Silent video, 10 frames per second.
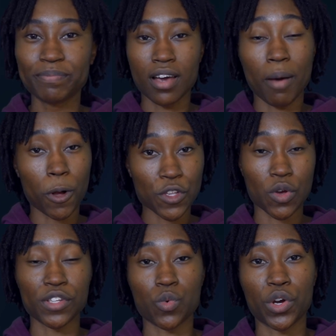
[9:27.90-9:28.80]
I'm also
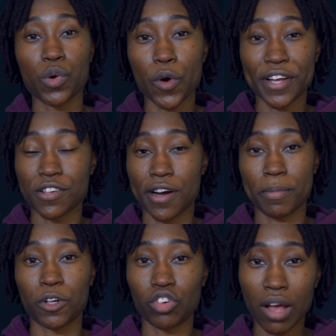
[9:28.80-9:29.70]
on Twitter where I talk
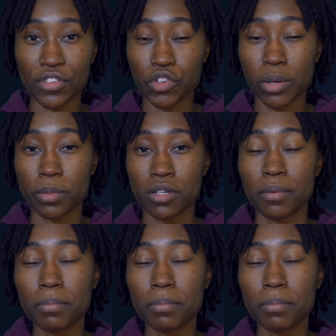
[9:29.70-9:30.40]
about JavaScript.